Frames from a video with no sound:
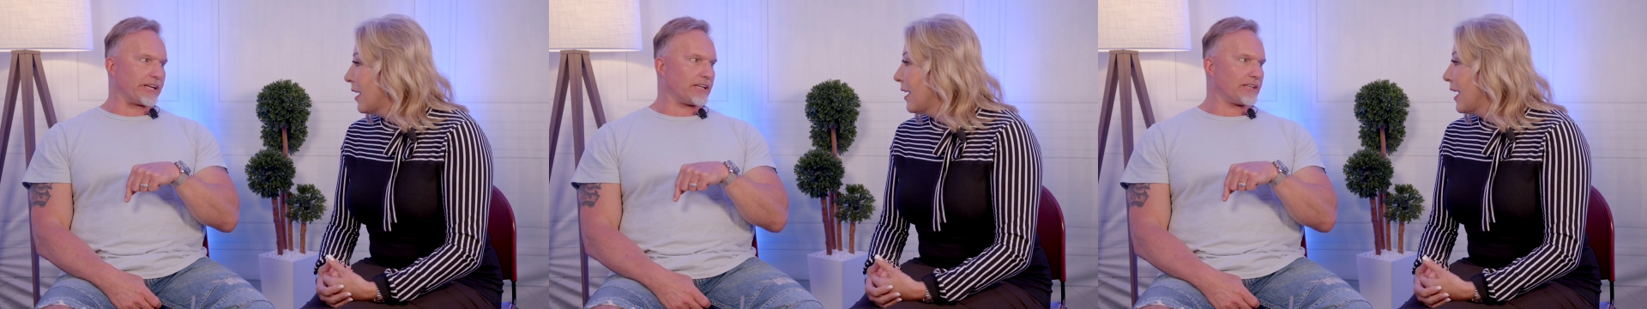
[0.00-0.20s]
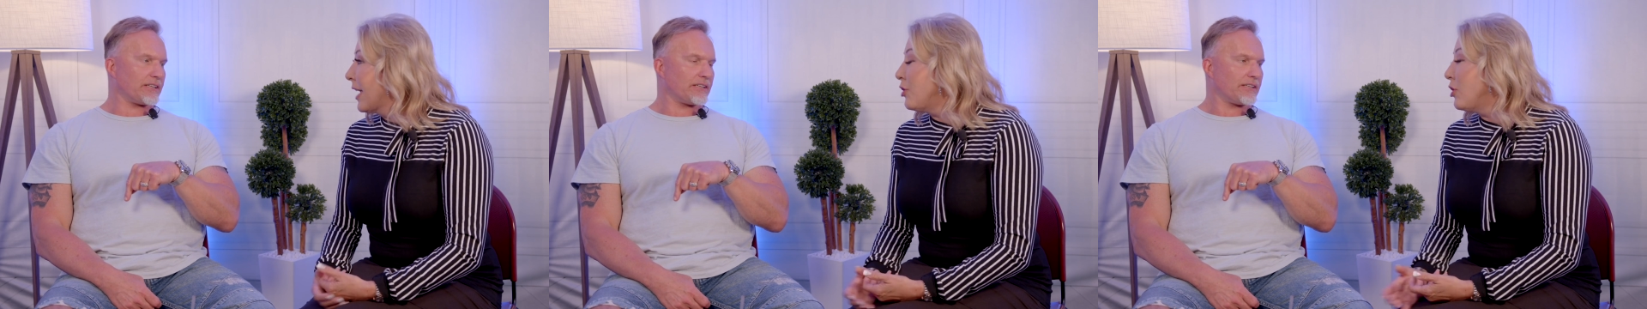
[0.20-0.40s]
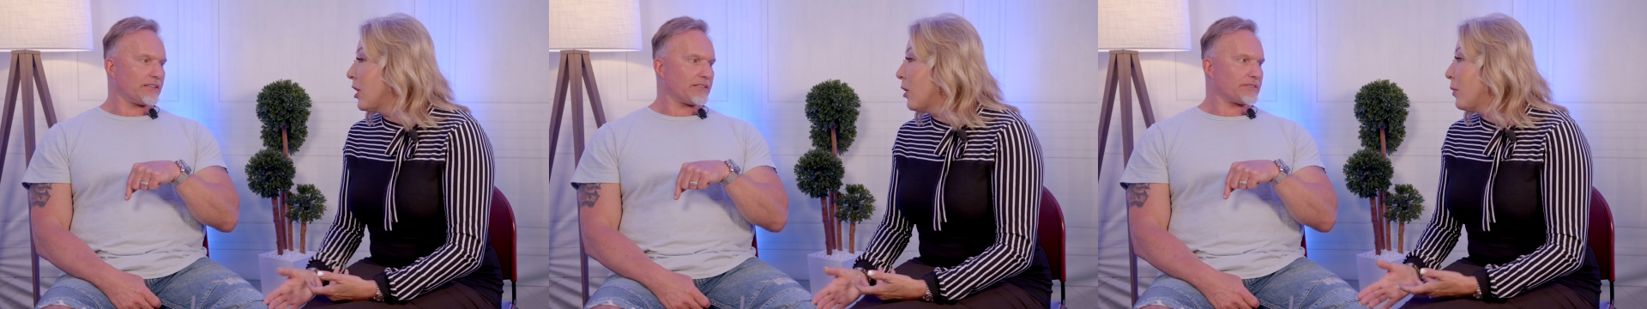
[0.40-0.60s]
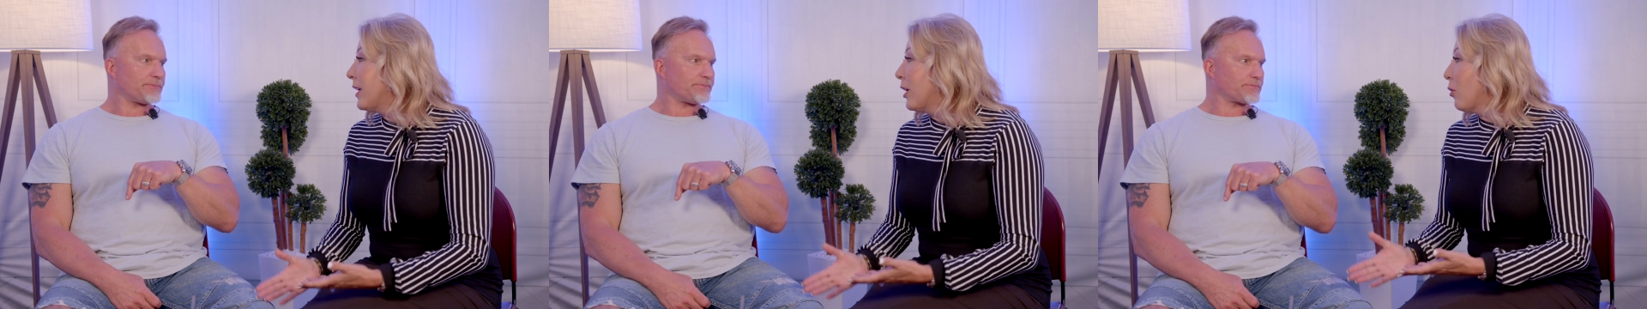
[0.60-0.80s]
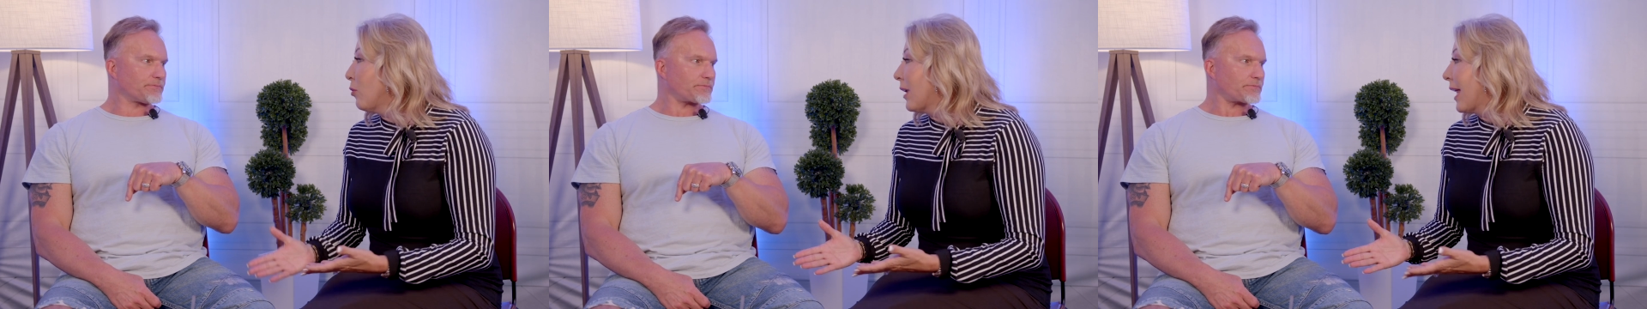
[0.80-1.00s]
Speaker 1: Yeah, and you know, we
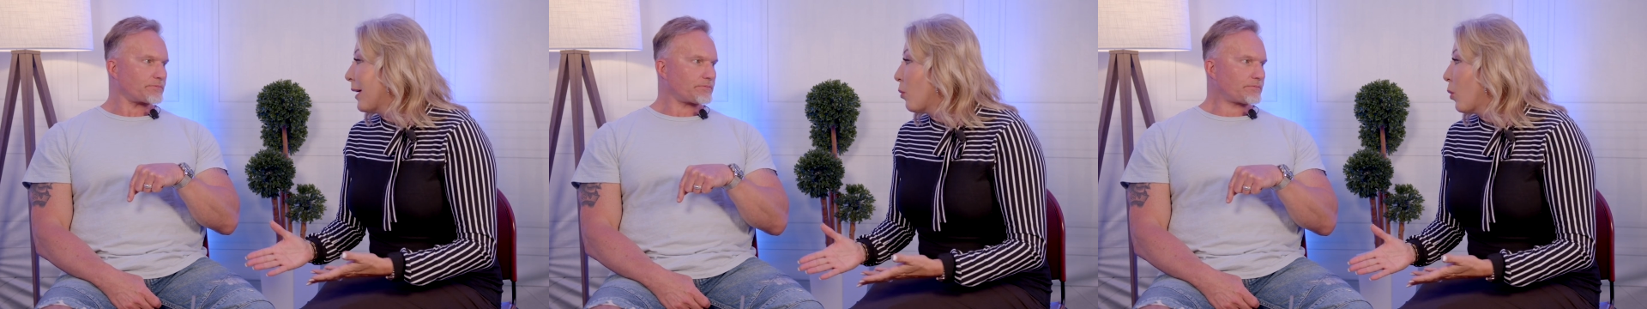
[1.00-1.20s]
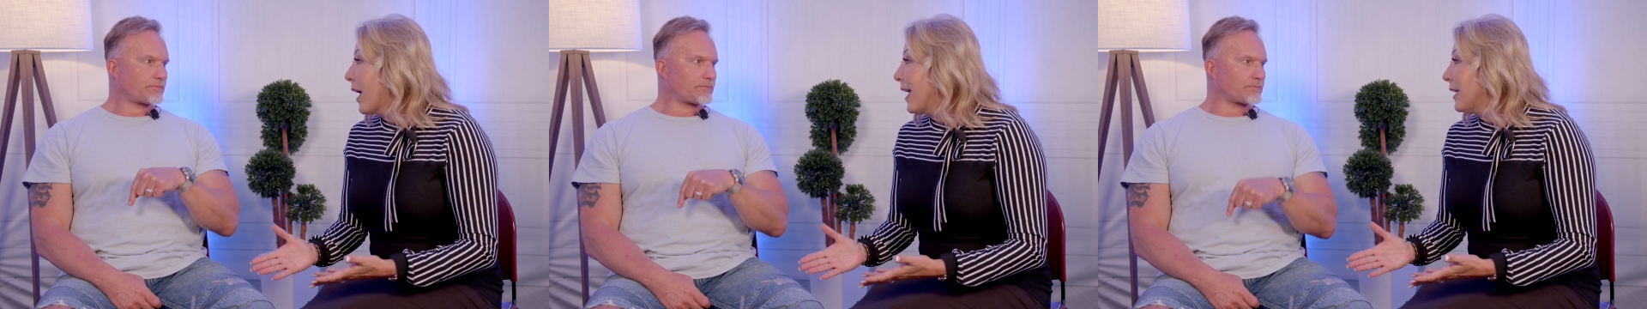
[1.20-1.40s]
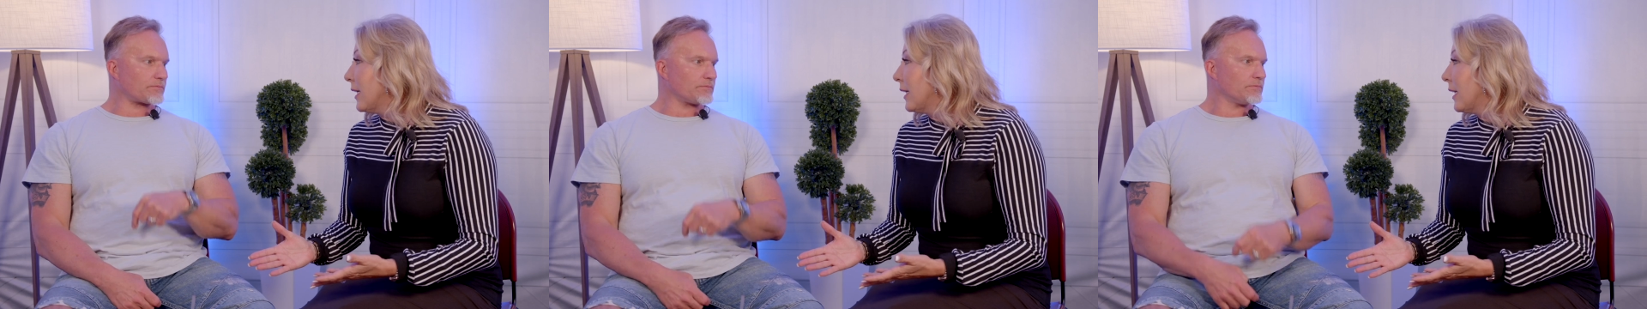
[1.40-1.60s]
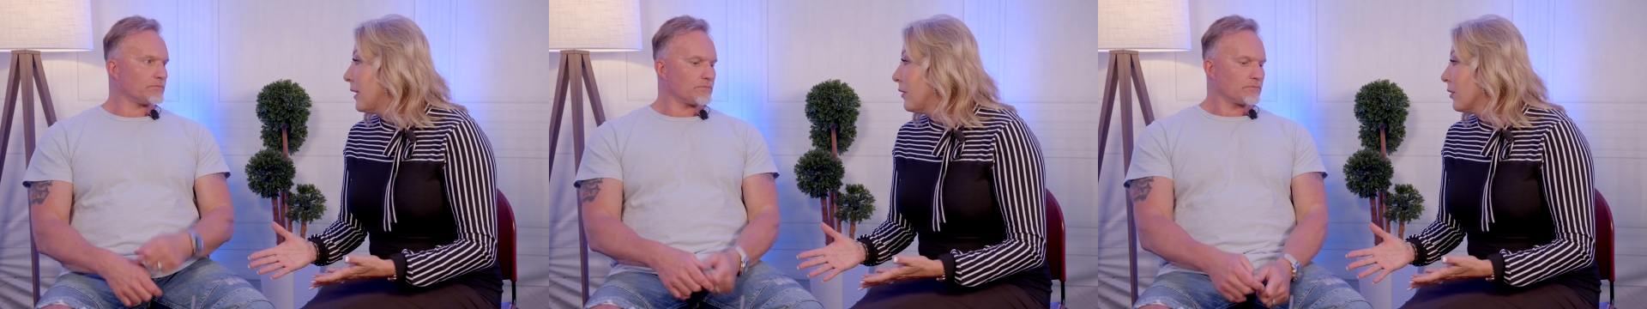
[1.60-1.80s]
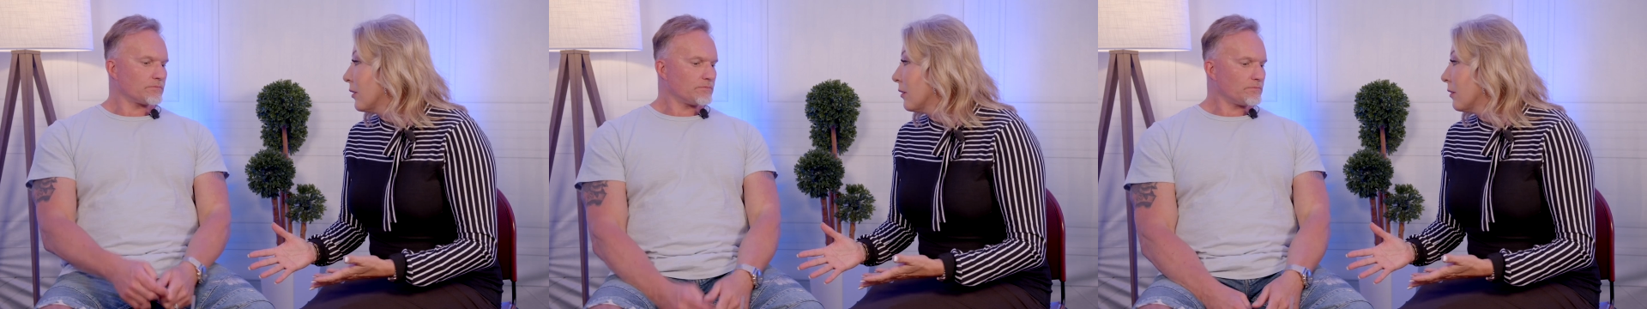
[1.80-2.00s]
don't like waiting
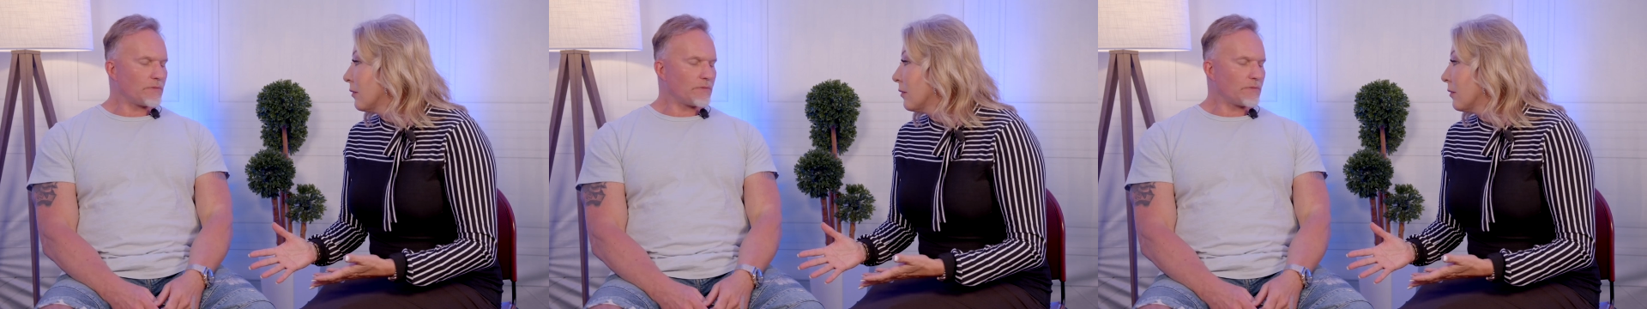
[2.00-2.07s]
either.